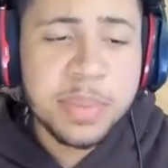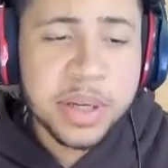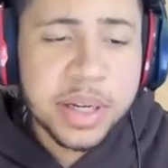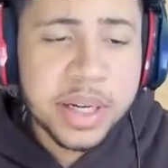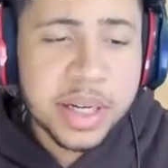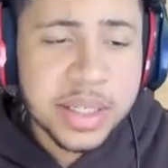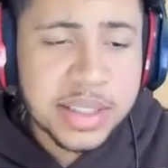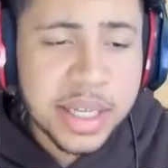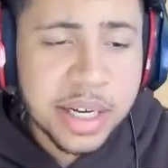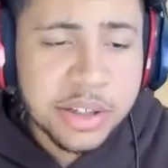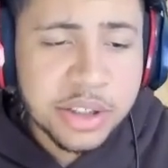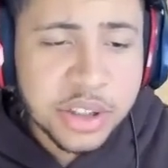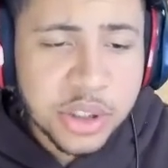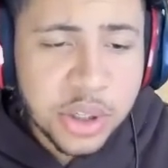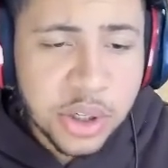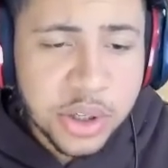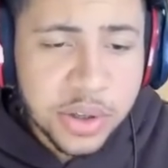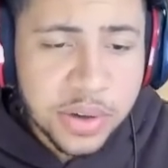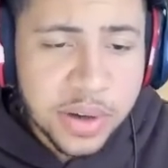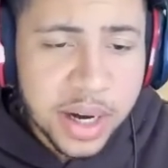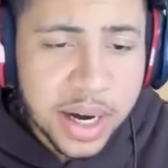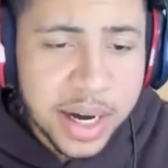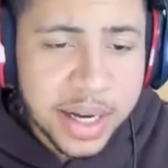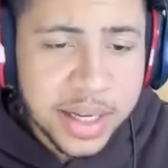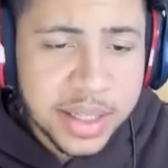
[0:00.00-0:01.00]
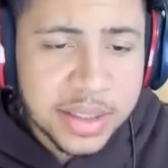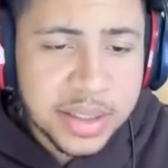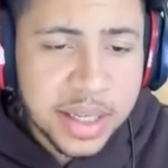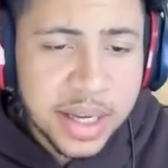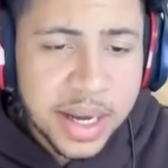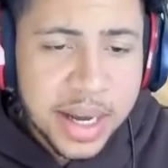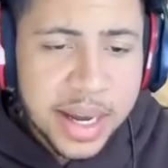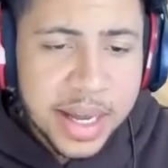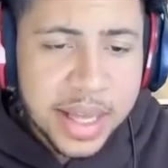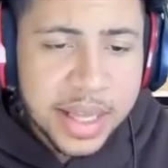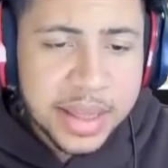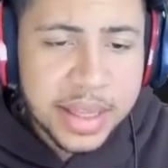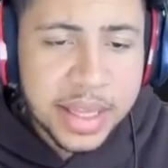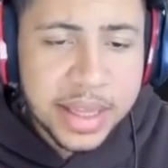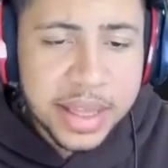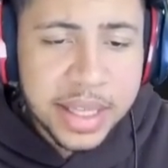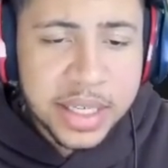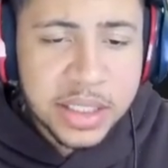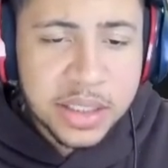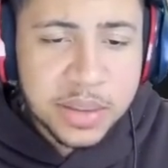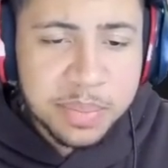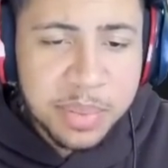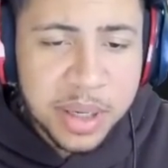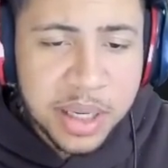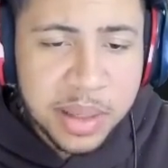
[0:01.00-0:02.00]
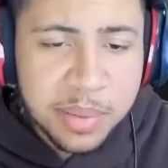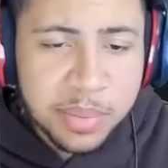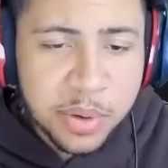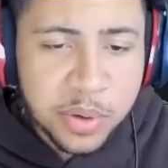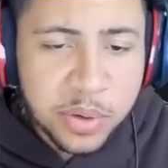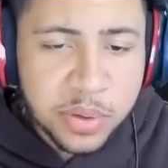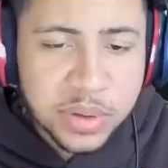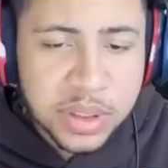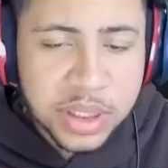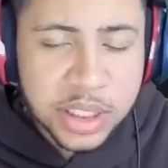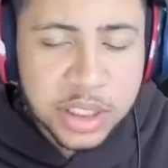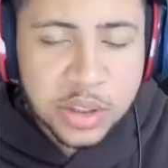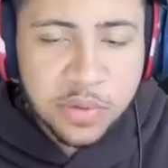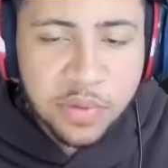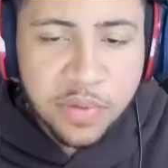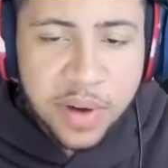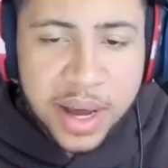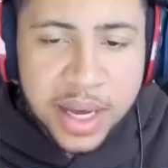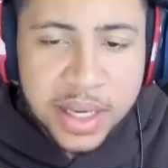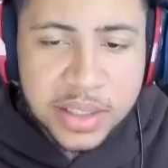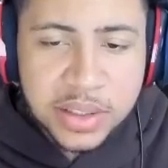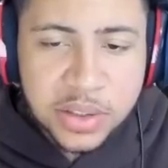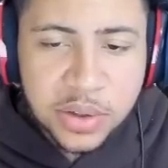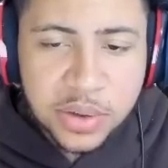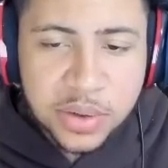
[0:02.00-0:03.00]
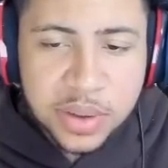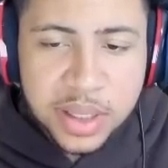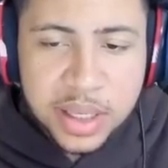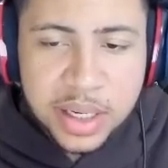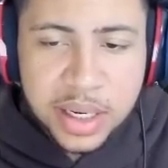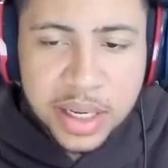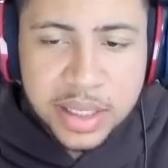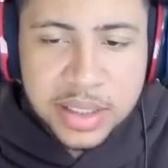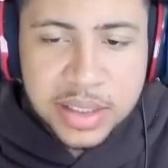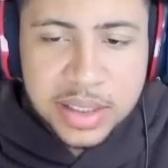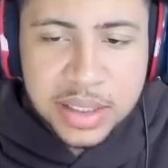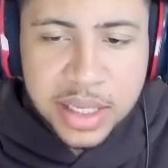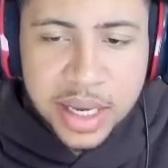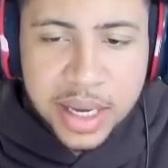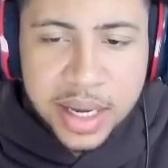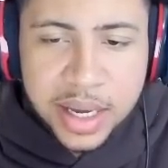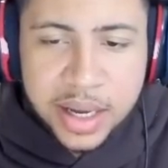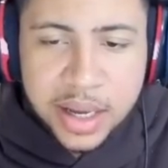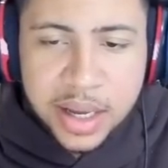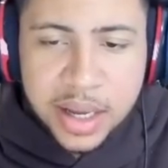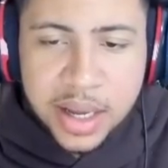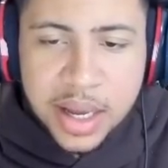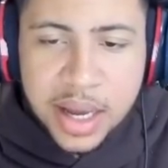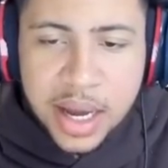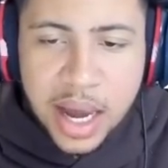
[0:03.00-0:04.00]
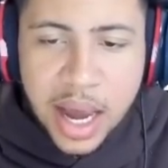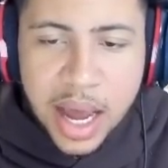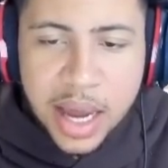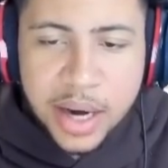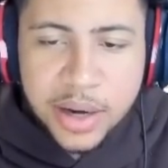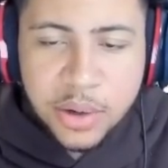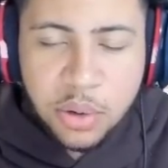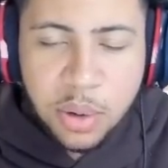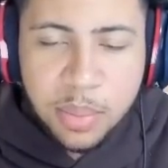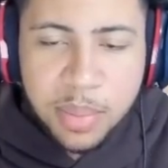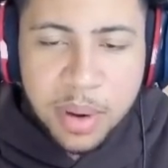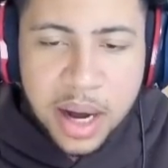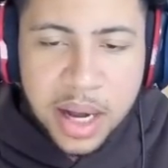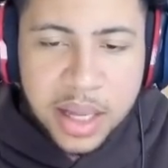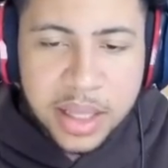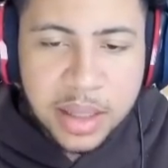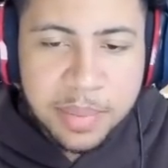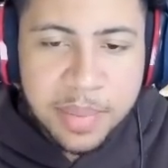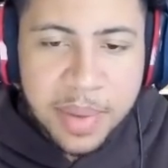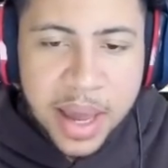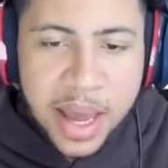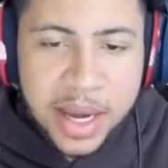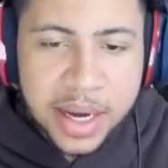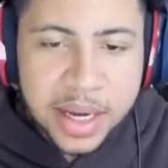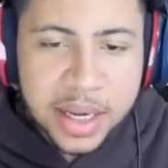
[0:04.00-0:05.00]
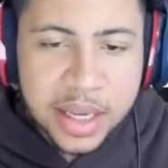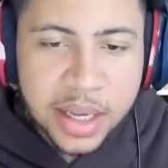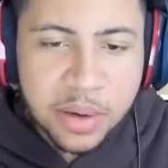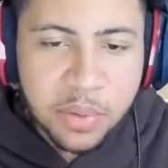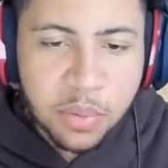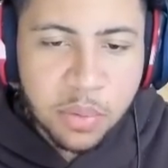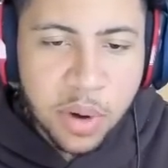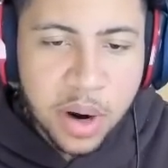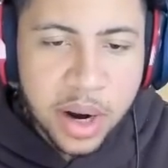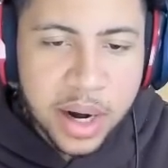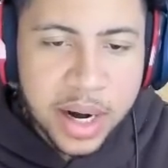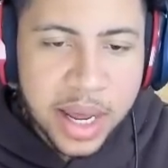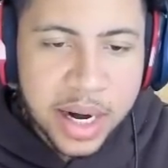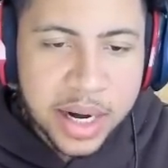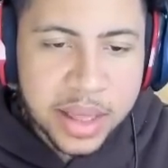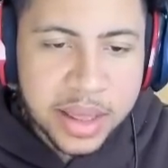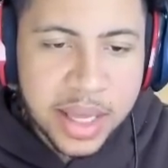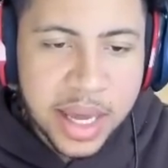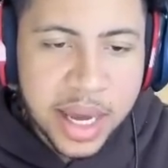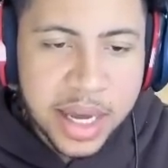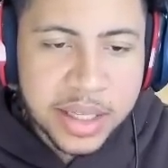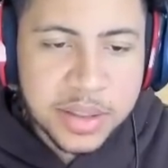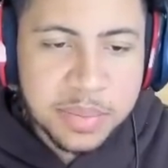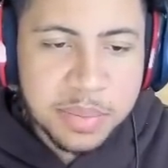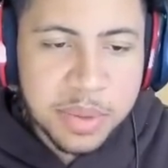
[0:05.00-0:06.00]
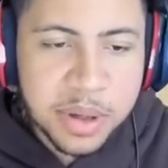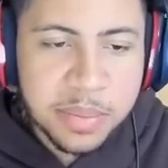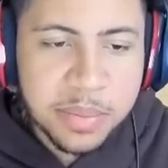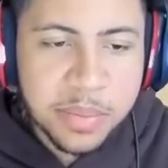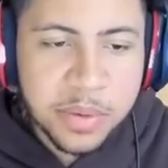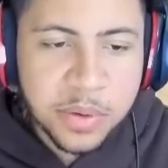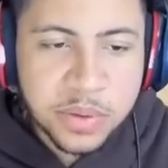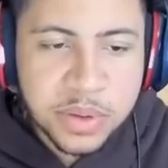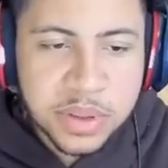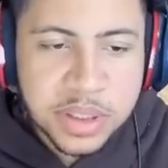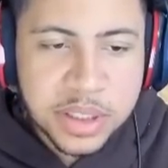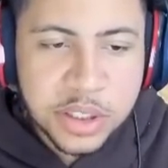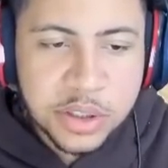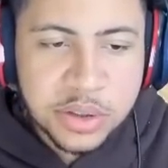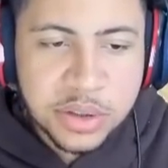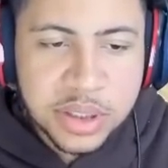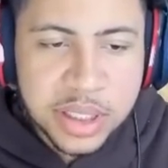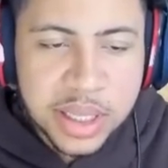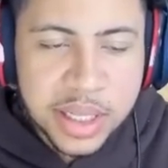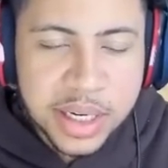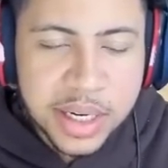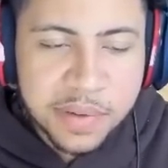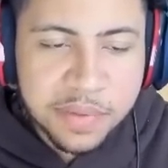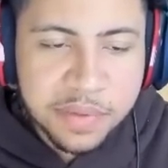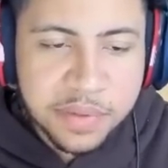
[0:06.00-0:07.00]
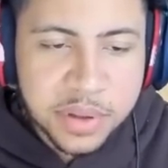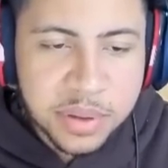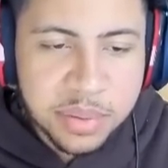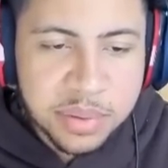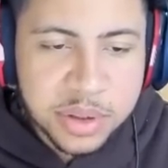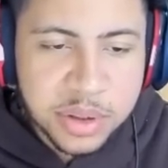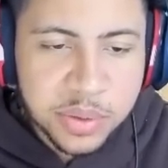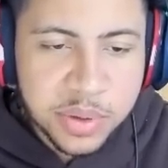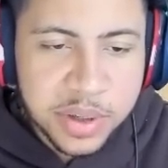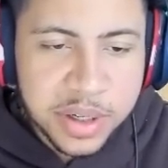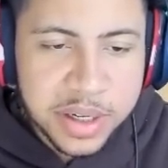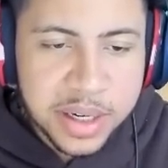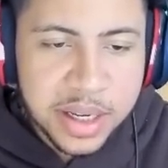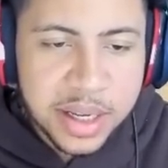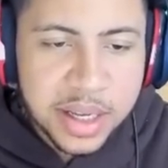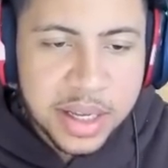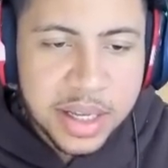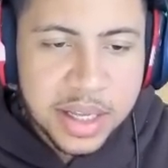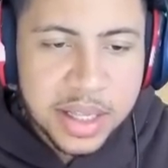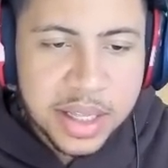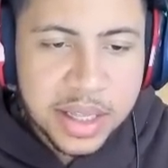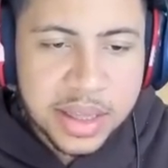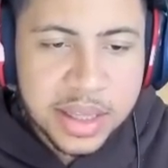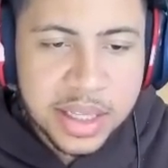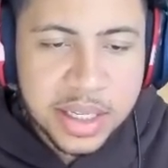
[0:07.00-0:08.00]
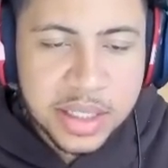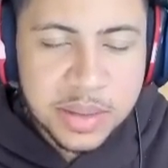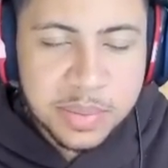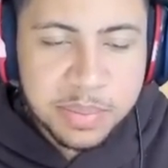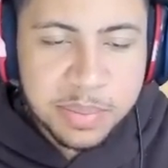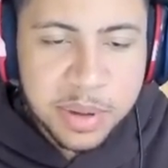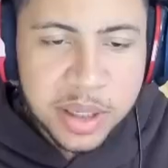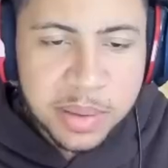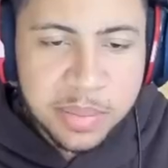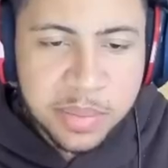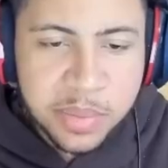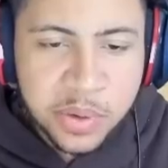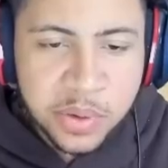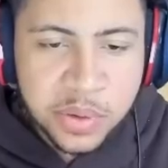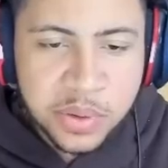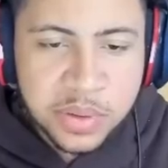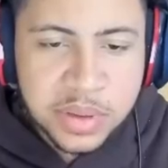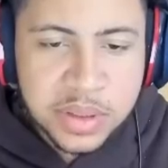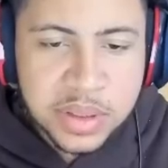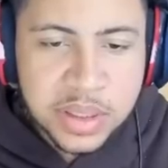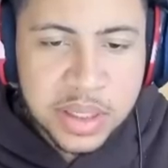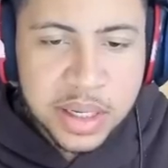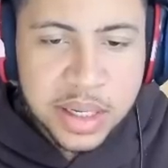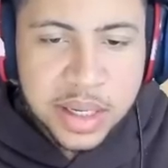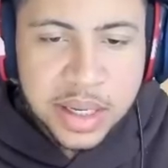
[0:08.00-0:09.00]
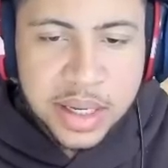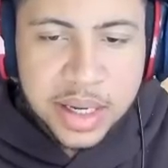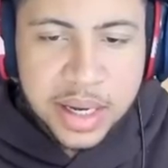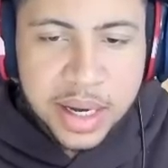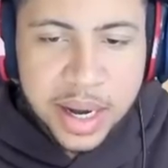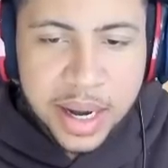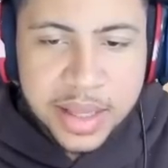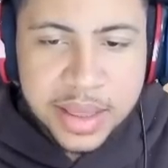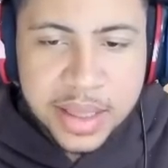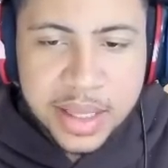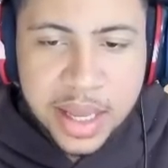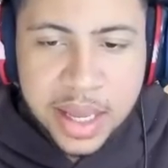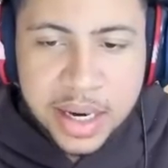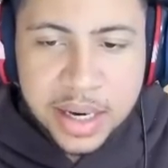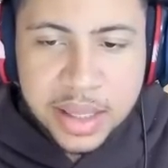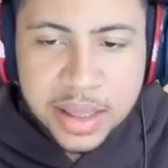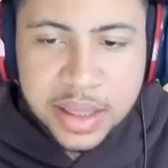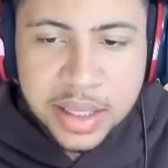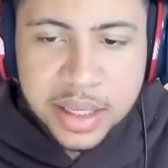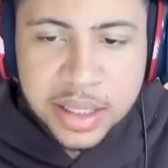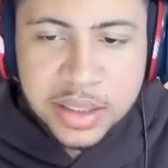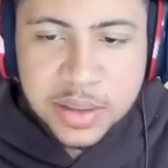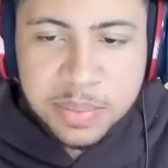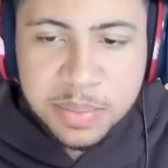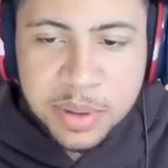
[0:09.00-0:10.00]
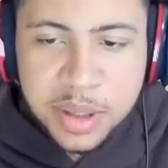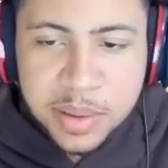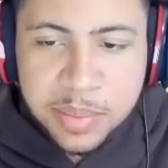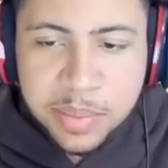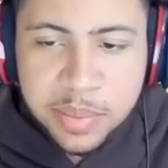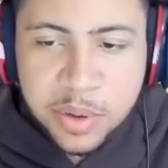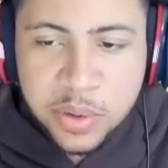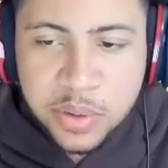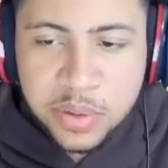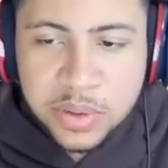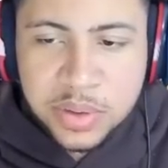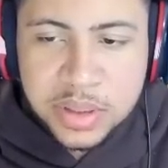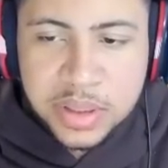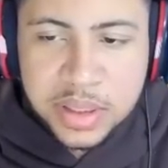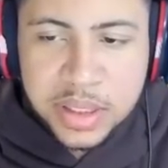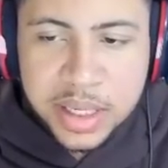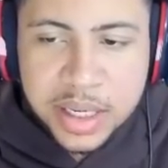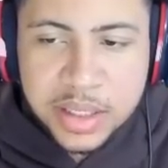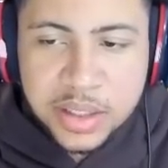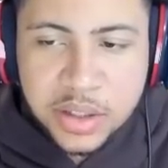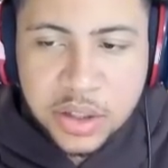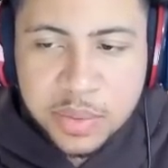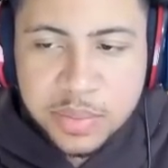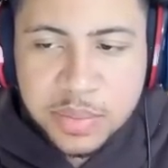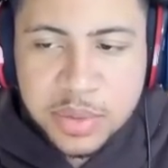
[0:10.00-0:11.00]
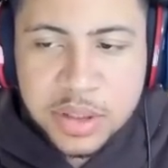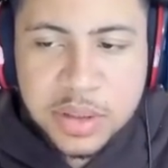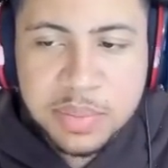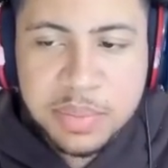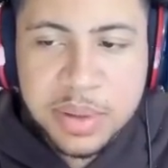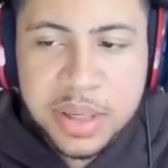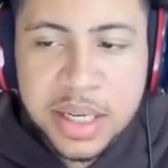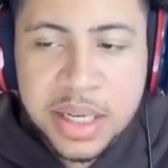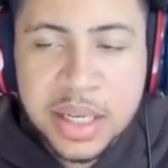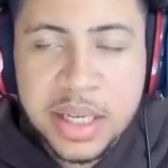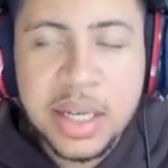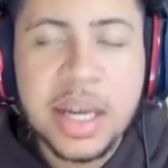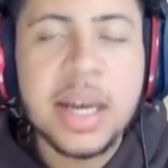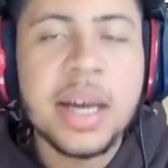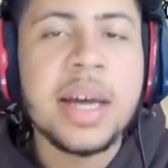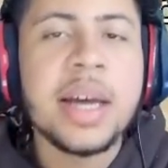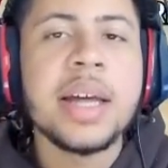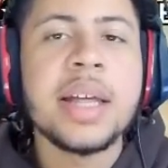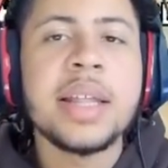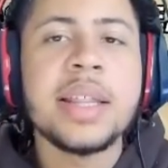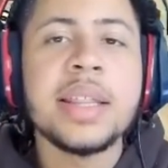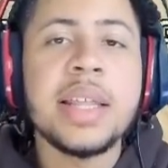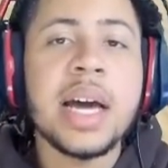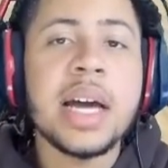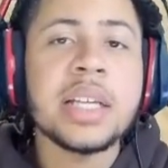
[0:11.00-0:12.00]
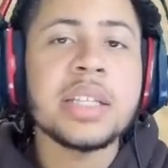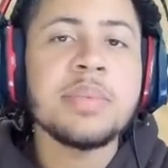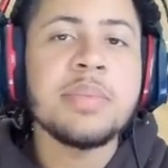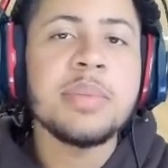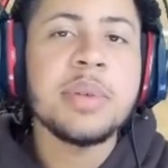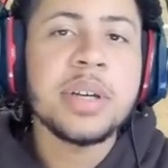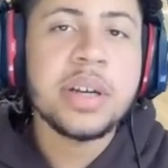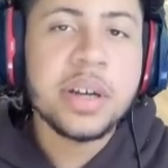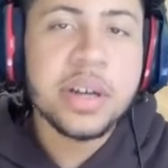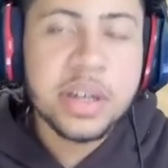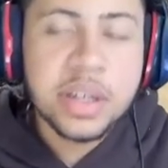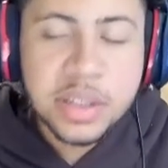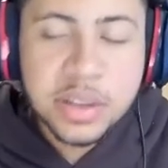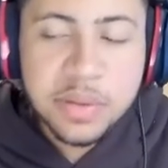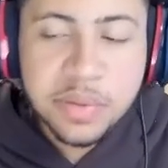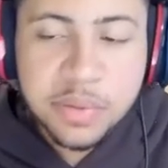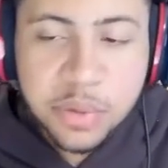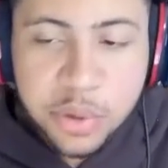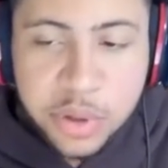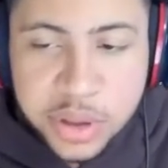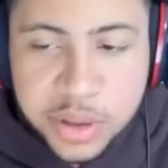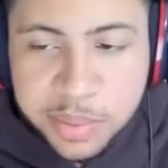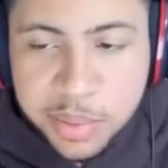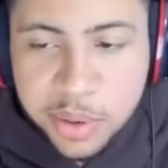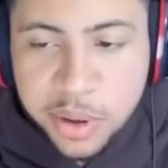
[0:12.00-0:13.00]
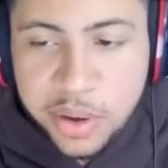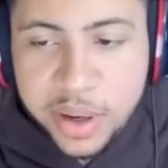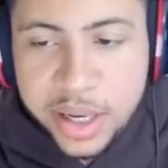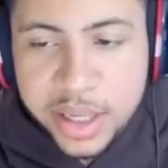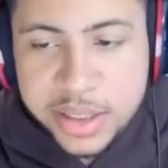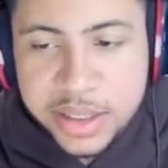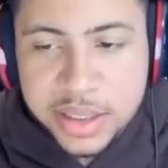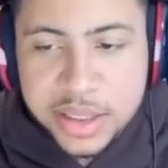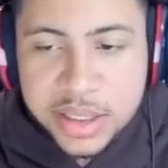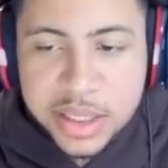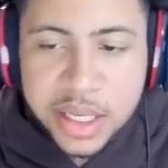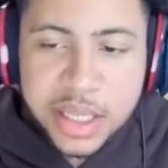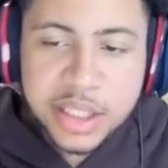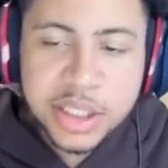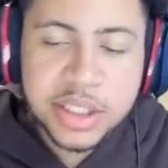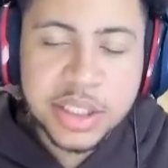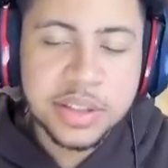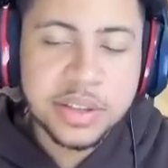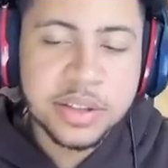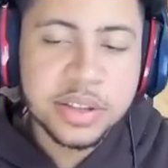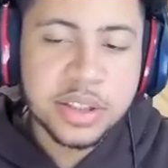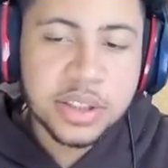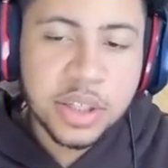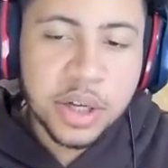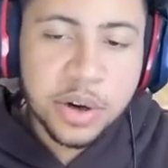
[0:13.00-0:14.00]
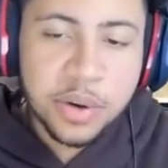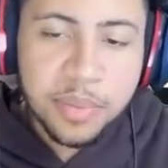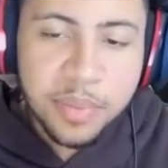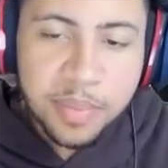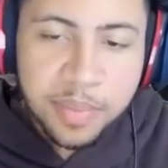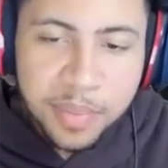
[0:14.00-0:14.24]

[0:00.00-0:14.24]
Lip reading: because I'll show you guys that this speed boost is faster than, let's say, I do it behind the back and run out of that speed boost. Do you see the difference between this speed boost and then this speed boost in terms of speed? That's because of Chris Paul hesitation. So